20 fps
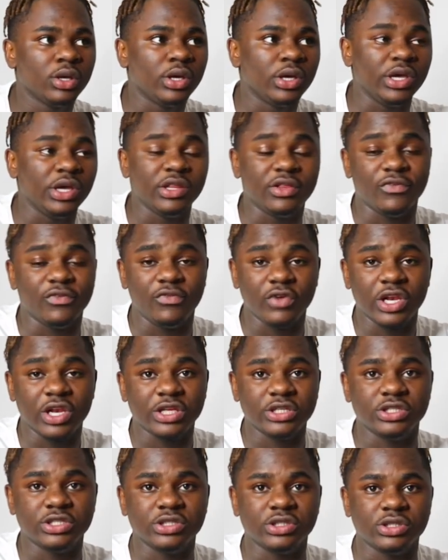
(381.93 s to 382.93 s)
in the
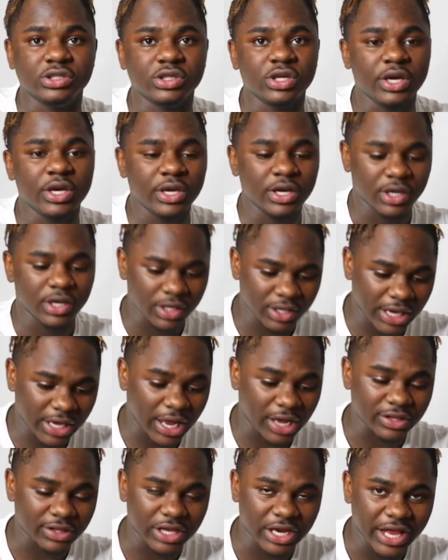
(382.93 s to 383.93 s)
villages.
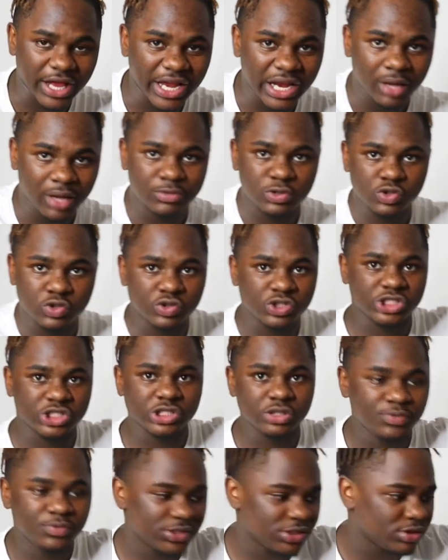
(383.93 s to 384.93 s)
Like they line up two
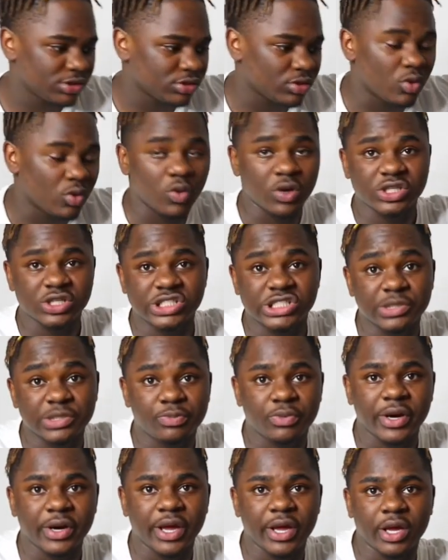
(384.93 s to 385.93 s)
sheeps, one sheep
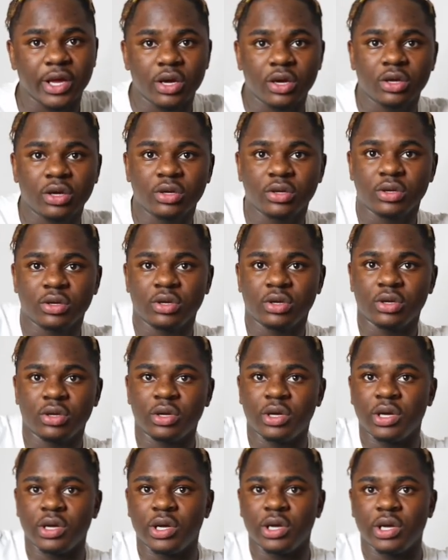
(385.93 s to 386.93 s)
right here
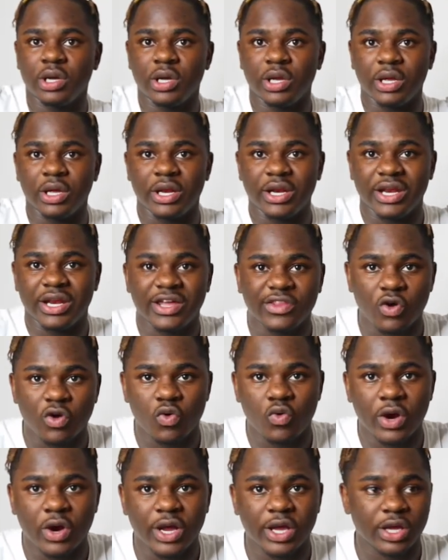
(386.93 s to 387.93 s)
and another one
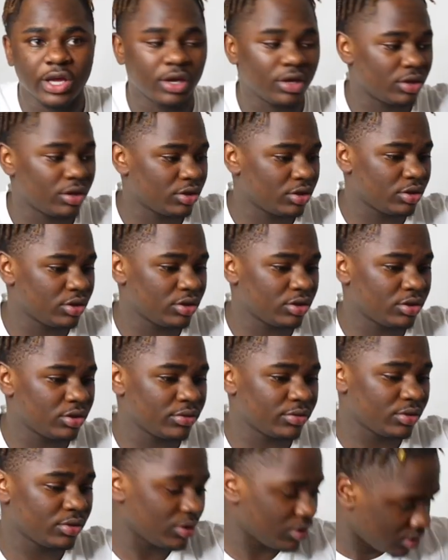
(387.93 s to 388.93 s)
right here.
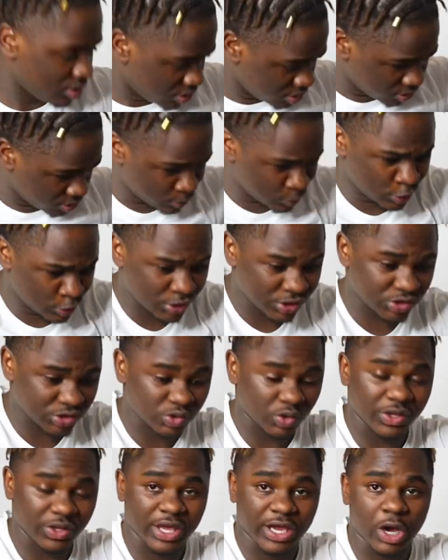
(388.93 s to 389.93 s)

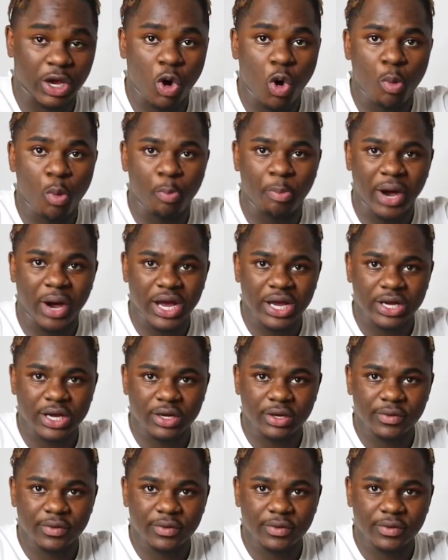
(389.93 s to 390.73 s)
So they go back,